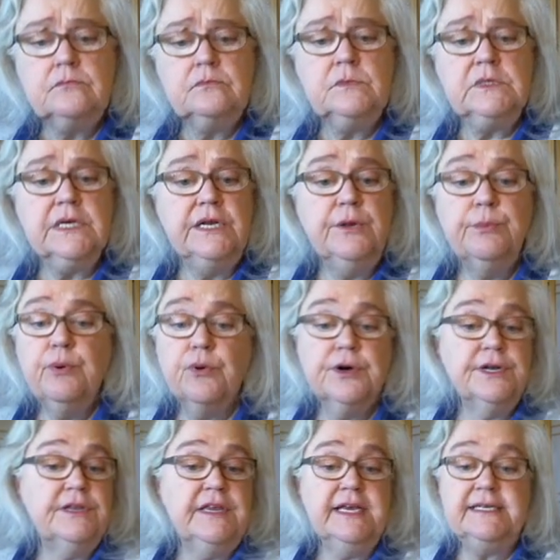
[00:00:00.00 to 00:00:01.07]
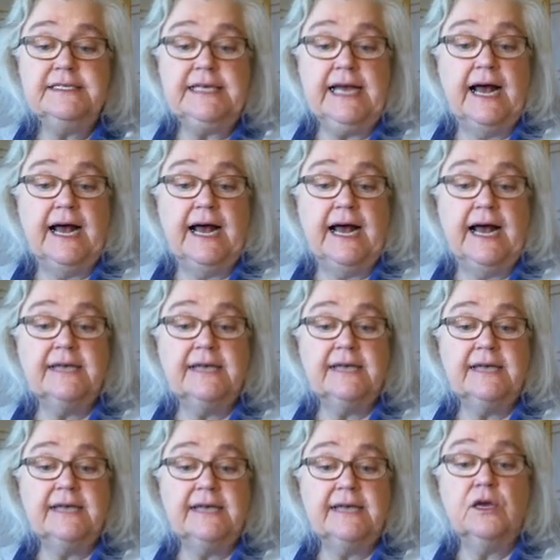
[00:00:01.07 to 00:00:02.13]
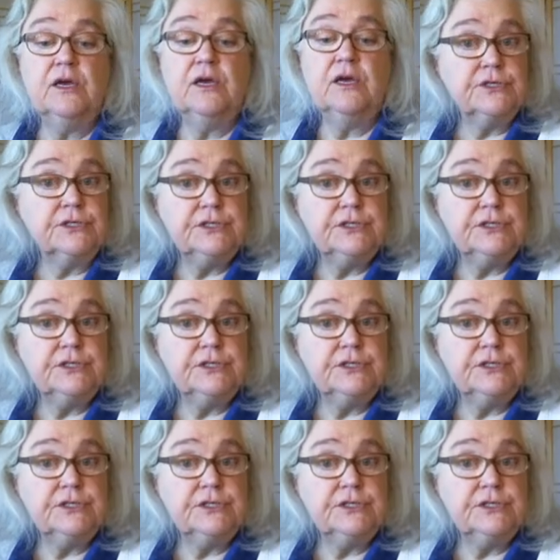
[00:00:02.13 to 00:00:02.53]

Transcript: an important thing is asking what matters